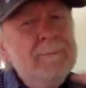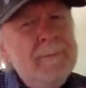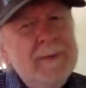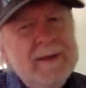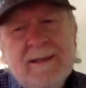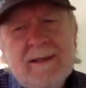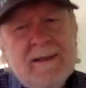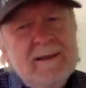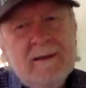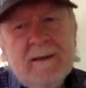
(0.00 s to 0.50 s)

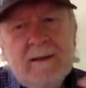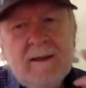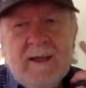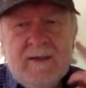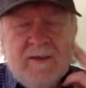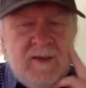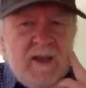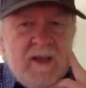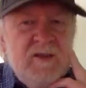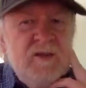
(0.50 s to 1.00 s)
But you,
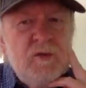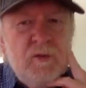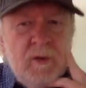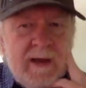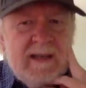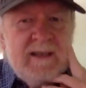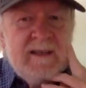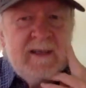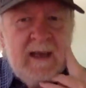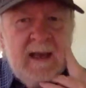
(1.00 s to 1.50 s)
it's, it's
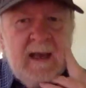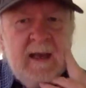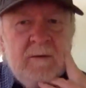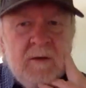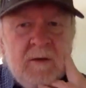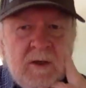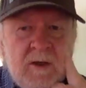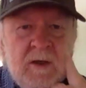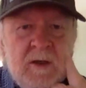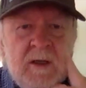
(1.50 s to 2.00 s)
great to
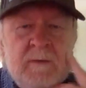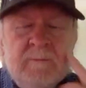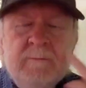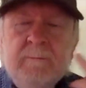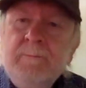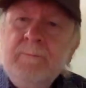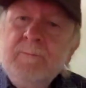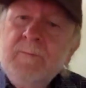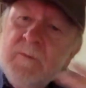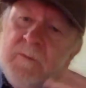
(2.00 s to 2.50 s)
have a good
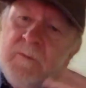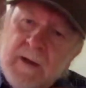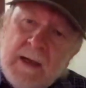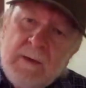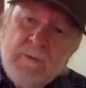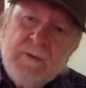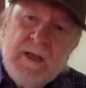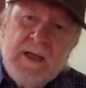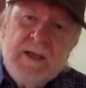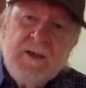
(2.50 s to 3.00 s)

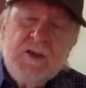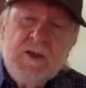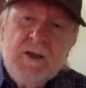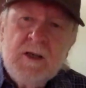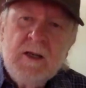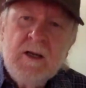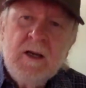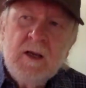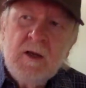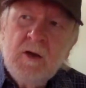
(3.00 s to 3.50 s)

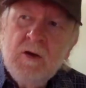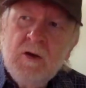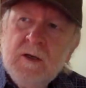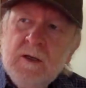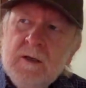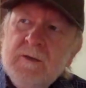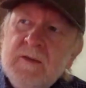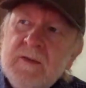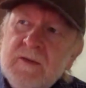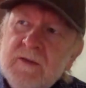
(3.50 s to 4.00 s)
foundation and a
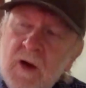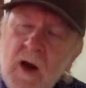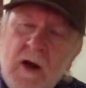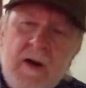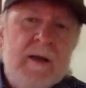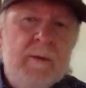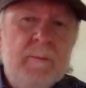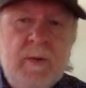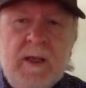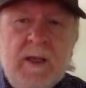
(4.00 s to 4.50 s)
good
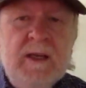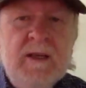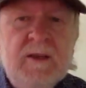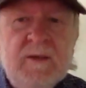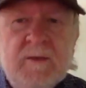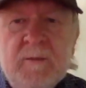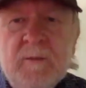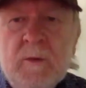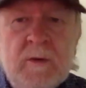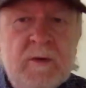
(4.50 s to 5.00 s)
starting
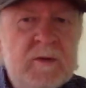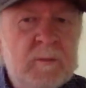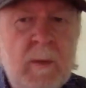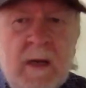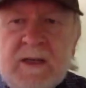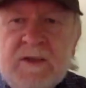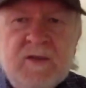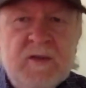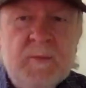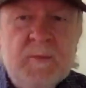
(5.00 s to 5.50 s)
place for as
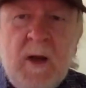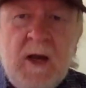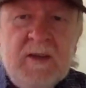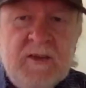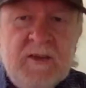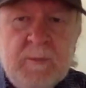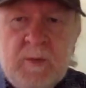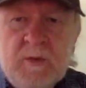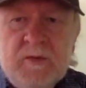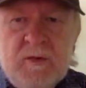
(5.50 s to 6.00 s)
much as
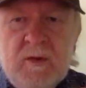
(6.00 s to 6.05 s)
possible.